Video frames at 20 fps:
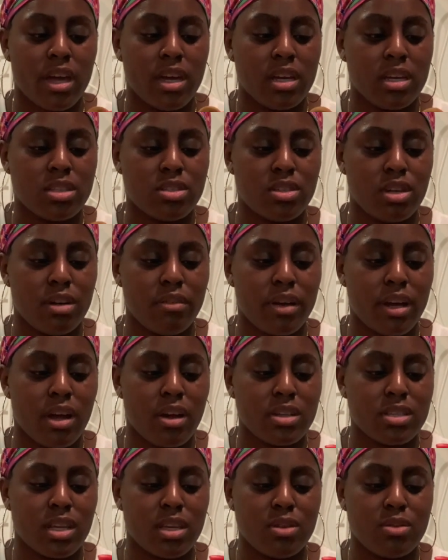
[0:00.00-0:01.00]
It's dirty right now
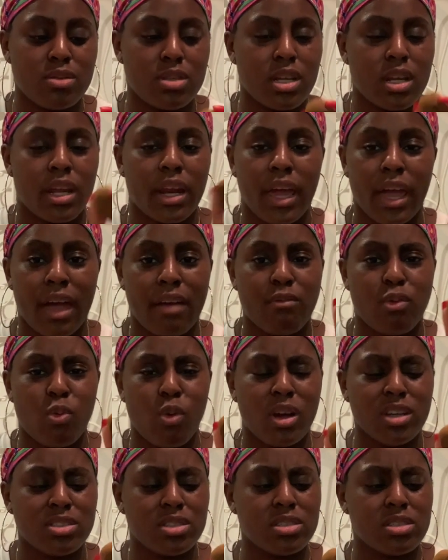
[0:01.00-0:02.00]
because I used it and I haven't
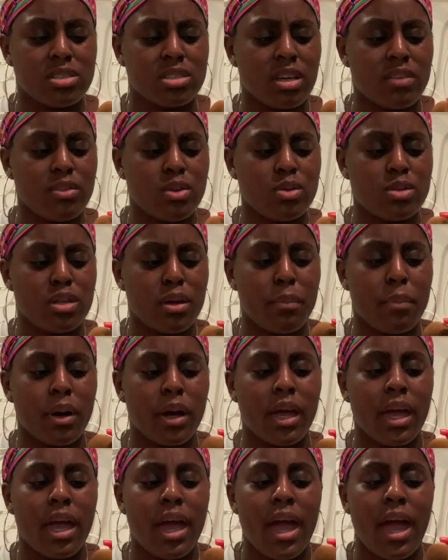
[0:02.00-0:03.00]
washed it since I've used it.
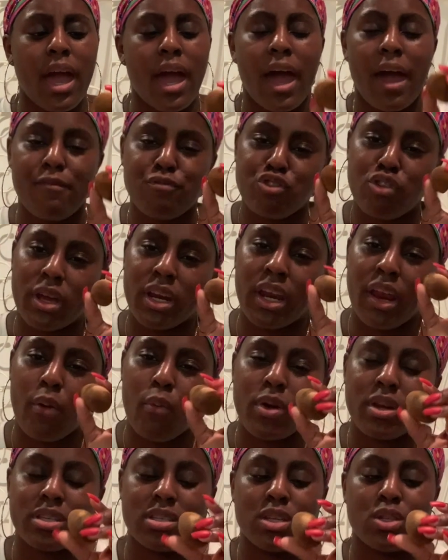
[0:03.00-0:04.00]
But I've tried it, I
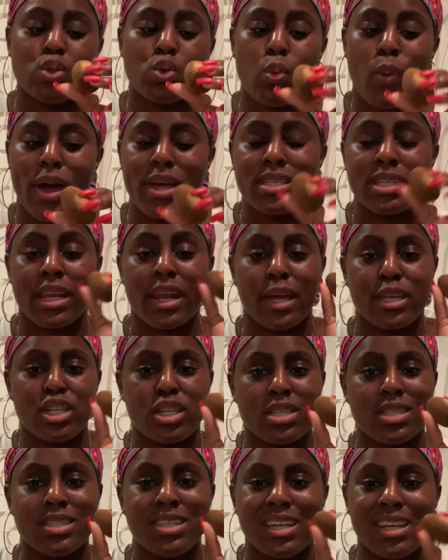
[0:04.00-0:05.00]
want to say twice, and I
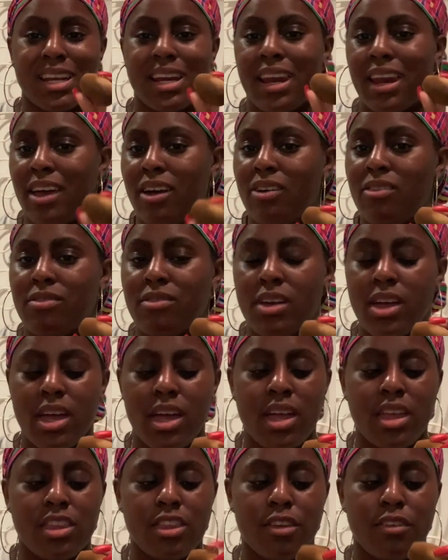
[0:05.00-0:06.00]
just didn't love
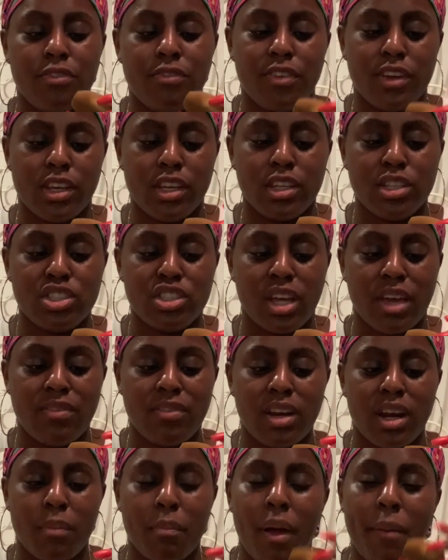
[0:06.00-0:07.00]
the finish. I
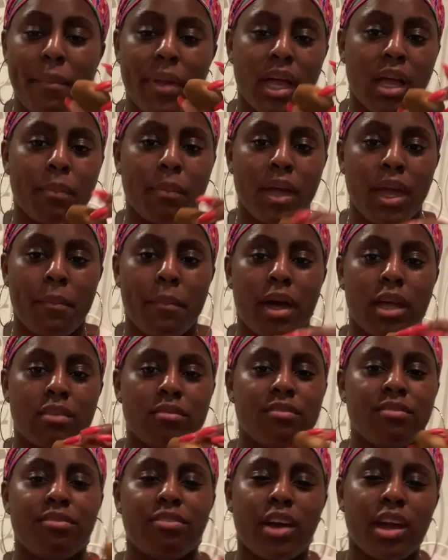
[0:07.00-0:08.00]
feel like my makeup came out
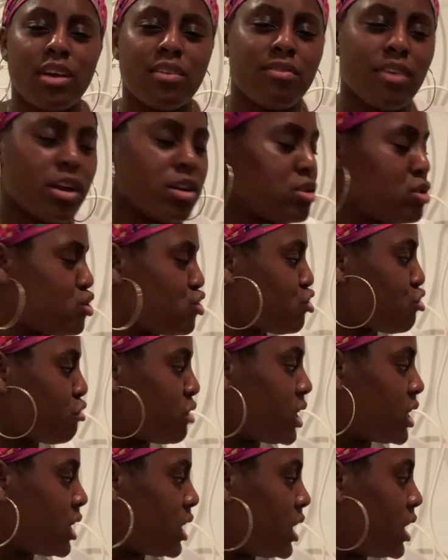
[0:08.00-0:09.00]
very, very
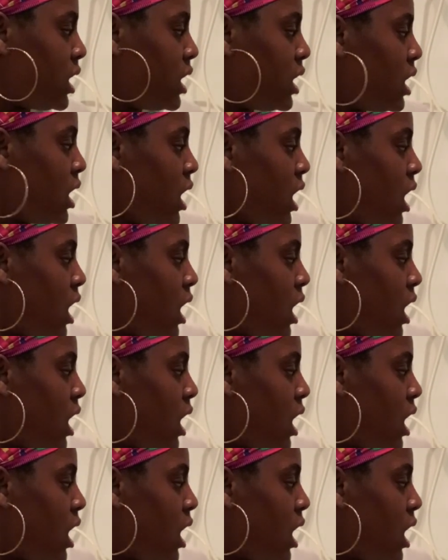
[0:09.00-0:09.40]
streaky.